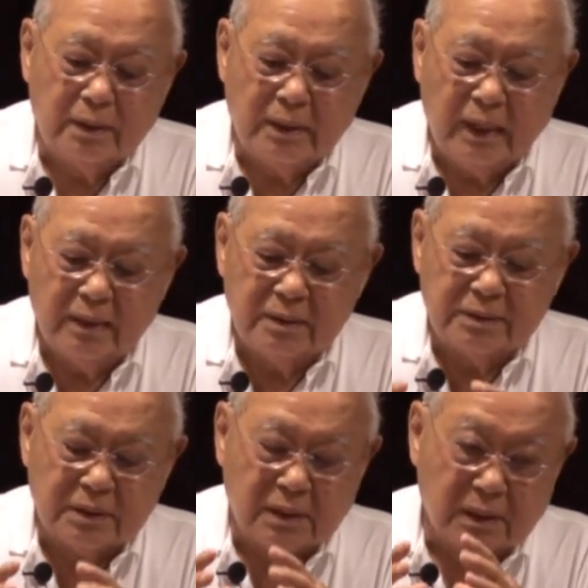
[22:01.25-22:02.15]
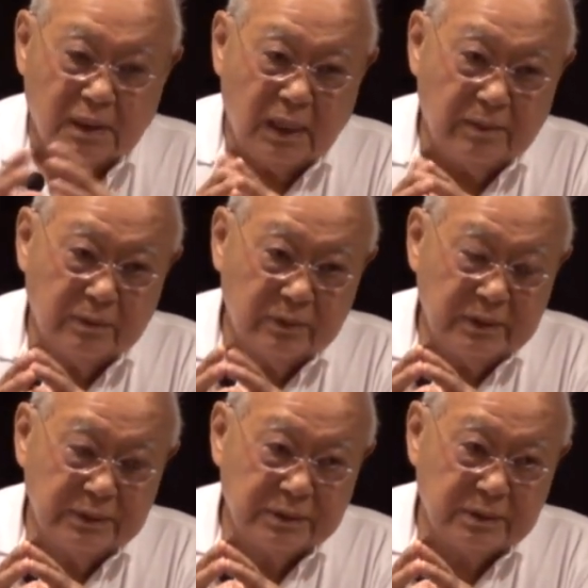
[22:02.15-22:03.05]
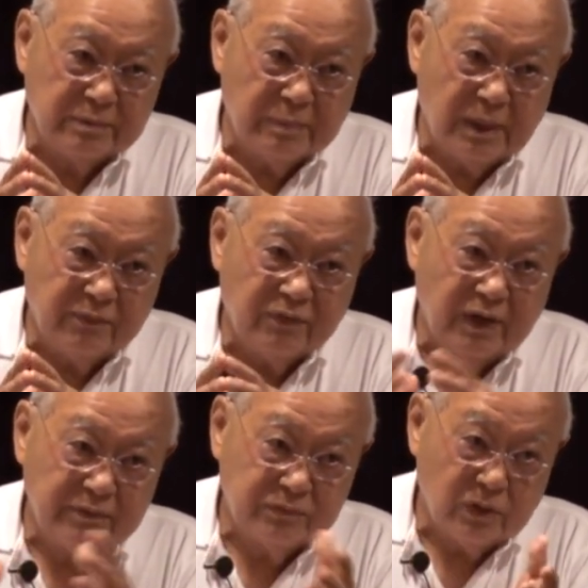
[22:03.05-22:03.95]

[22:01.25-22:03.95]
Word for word: That is a conglomeration of about five